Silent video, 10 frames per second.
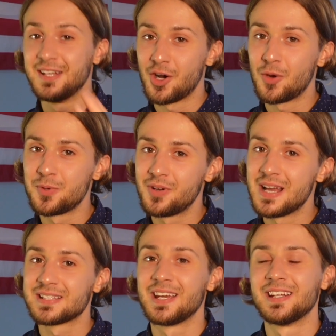I hope you
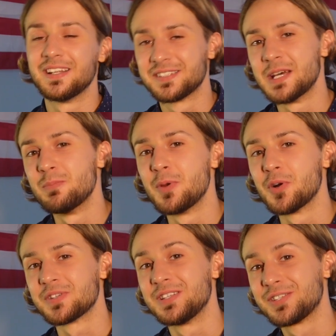guys can understand,
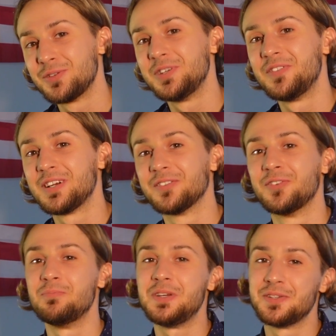because it's too difficult
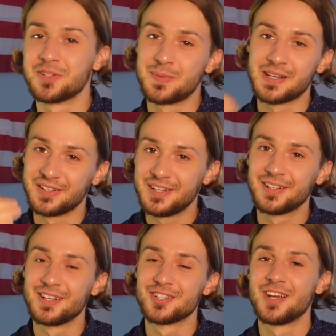for me to speak in
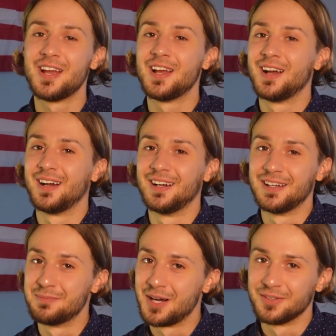English
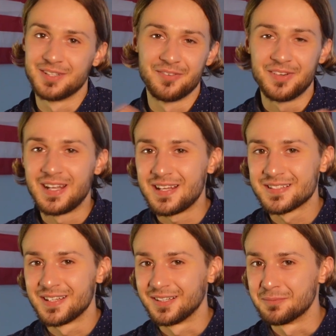uh, about the
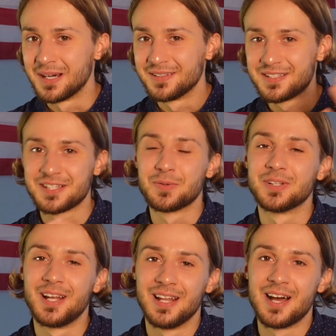financing, but this is
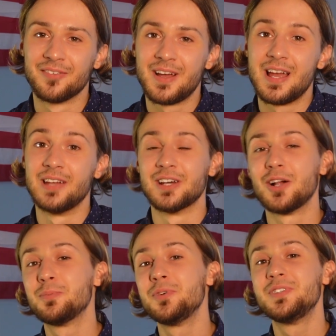what I love. And
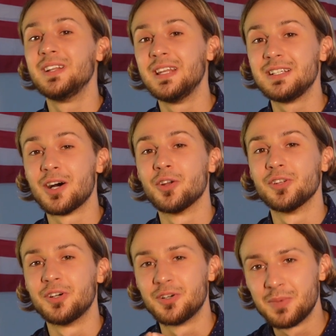I'll put the link on
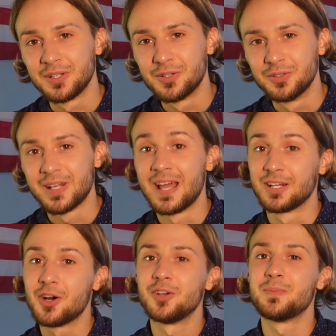Robinhood
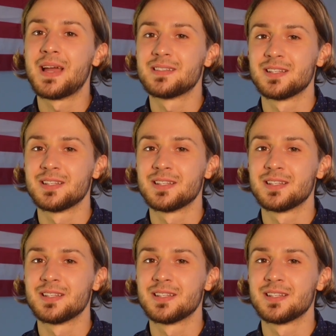and Coinbase